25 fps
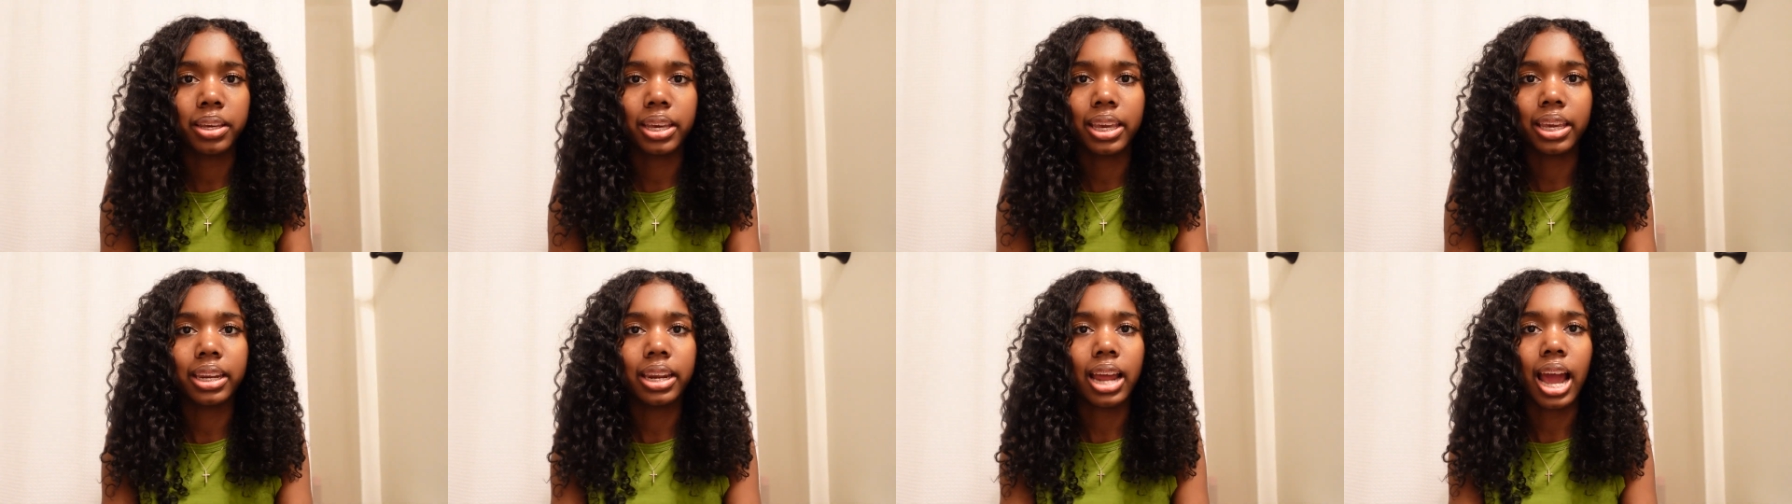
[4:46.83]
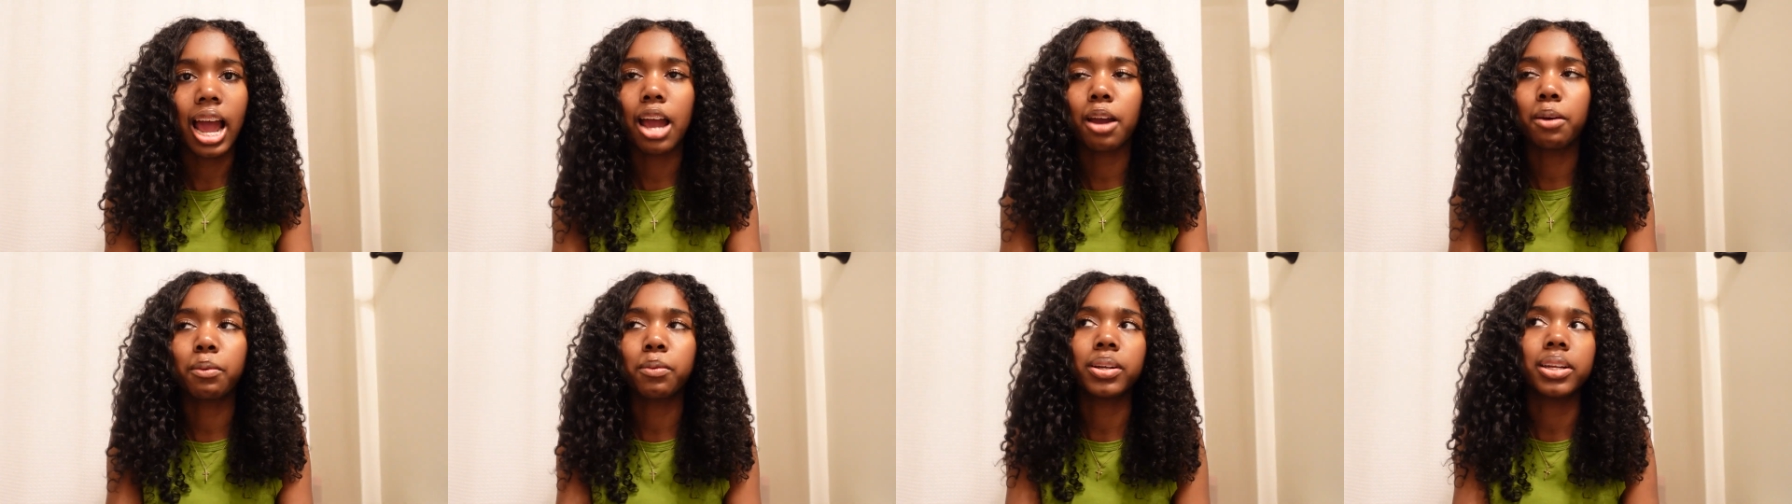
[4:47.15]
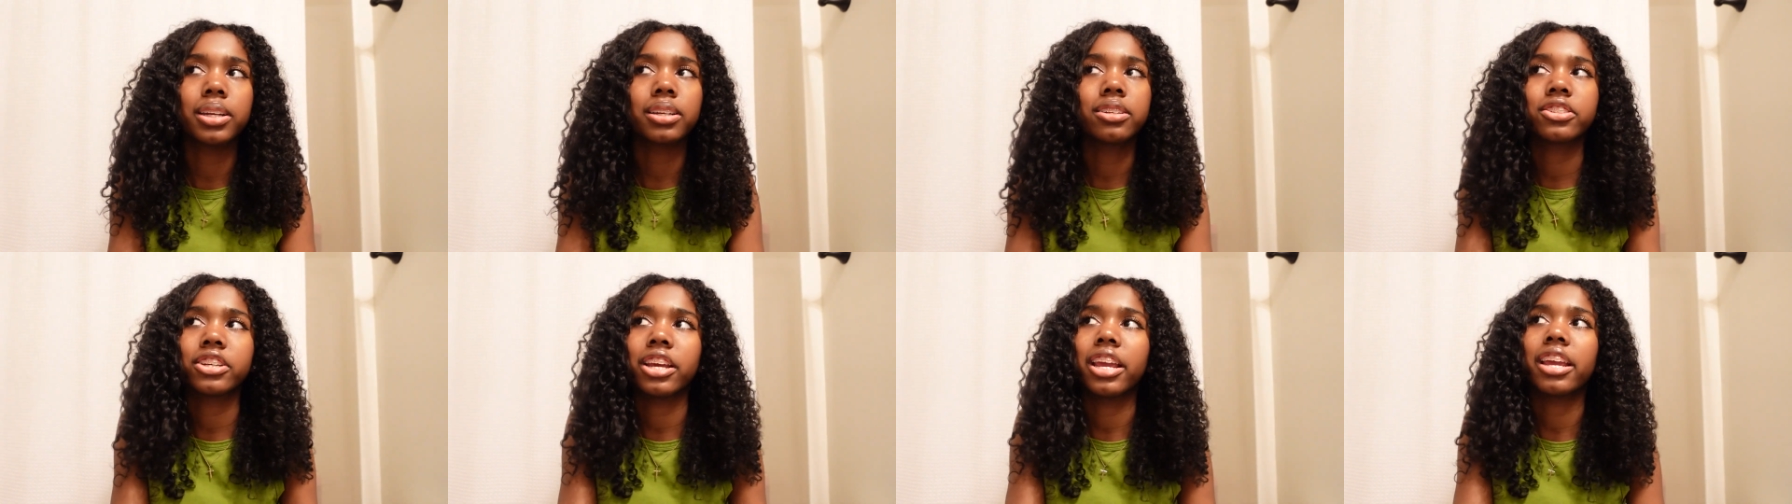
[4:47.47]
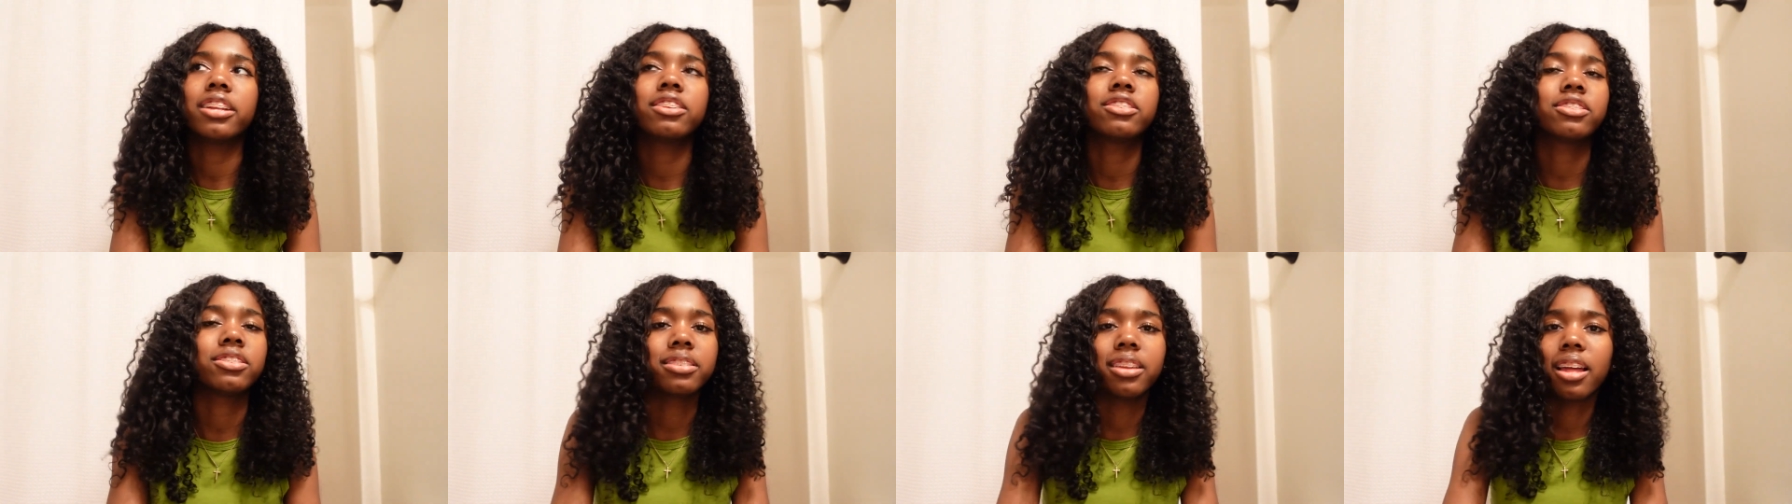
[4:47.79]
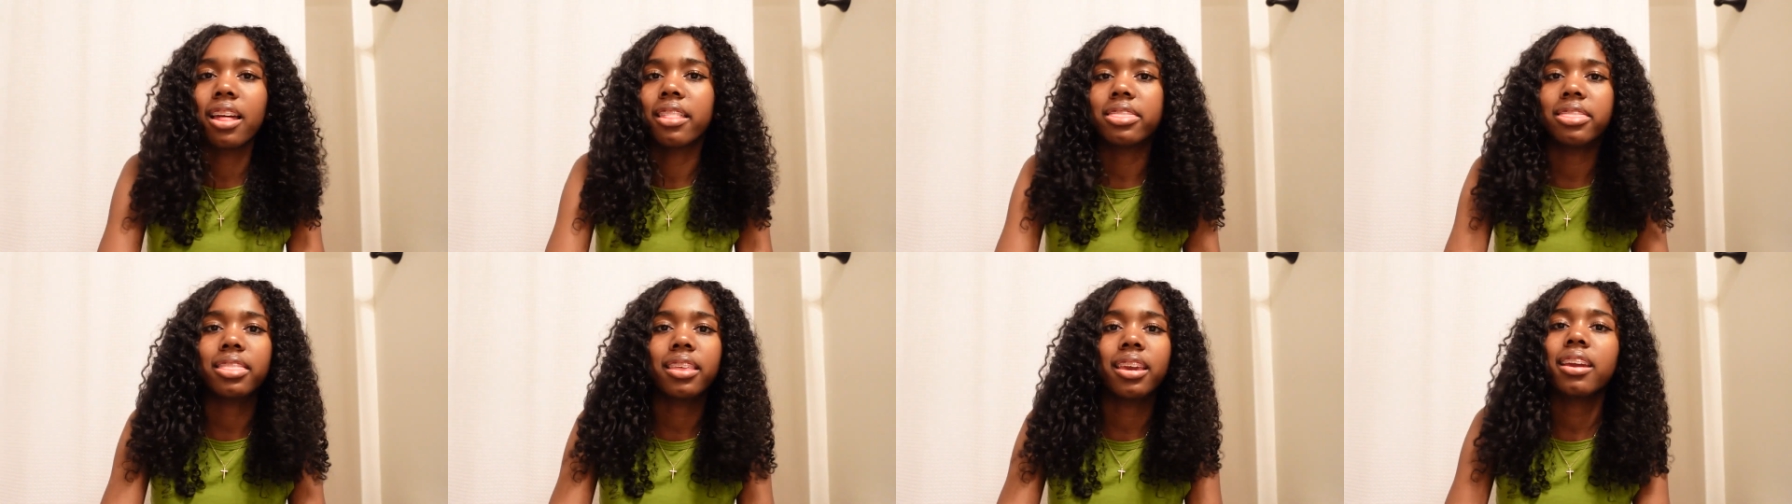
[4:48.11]
and I wouldn't change
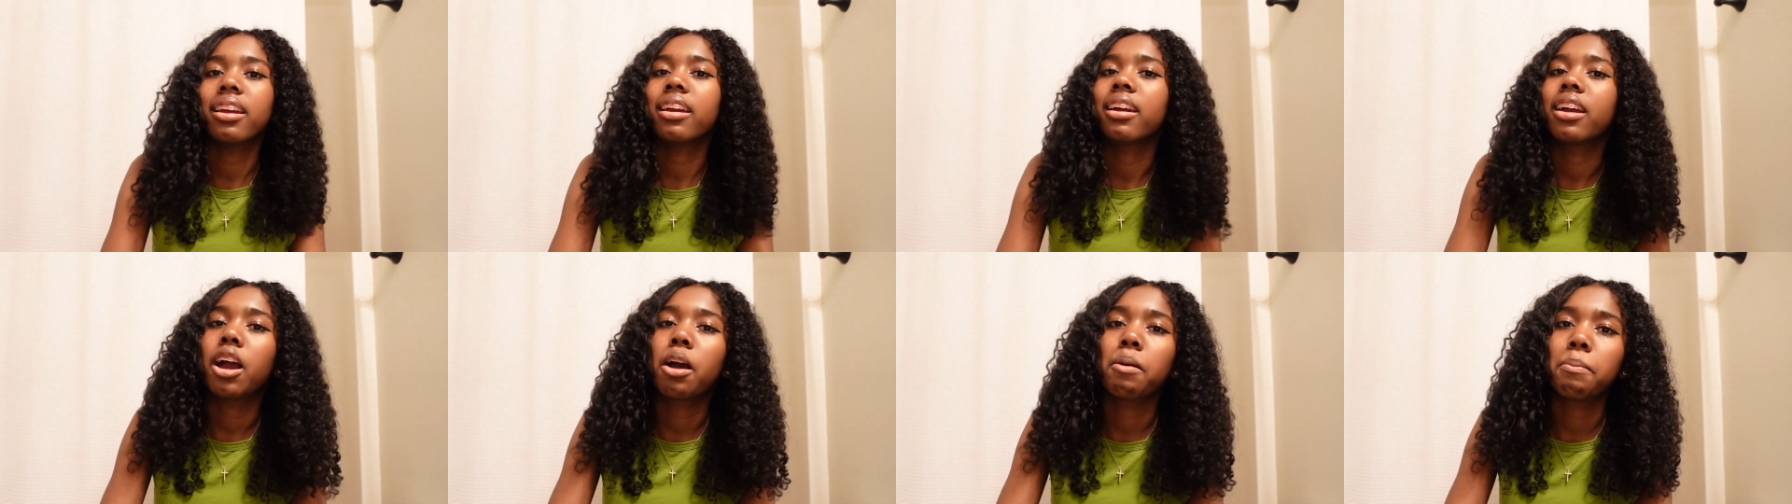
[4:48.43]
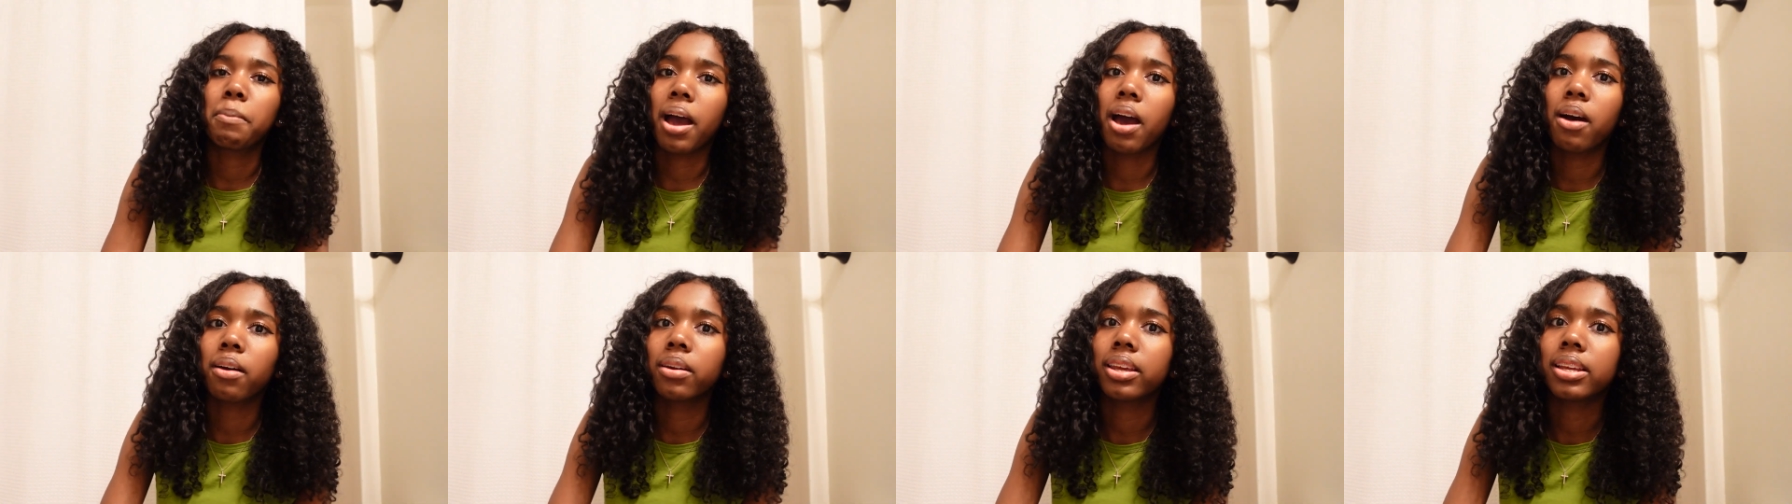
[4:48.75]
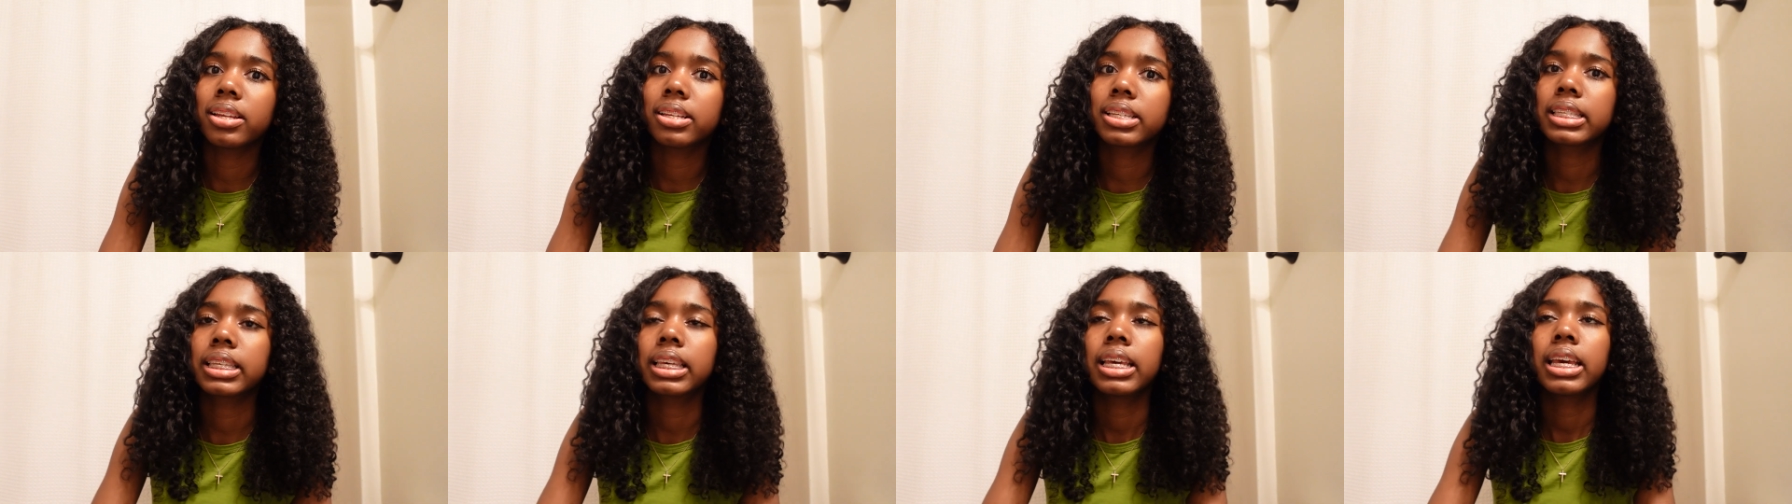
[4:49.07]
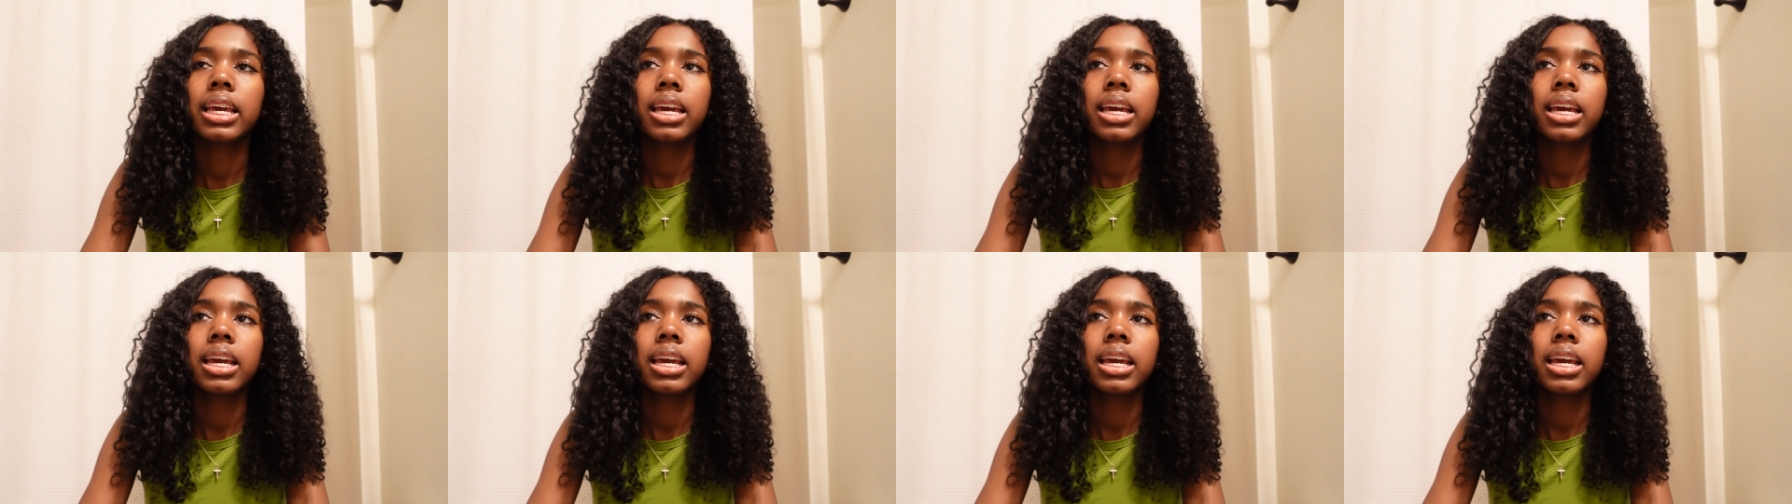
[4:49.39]
nothing about it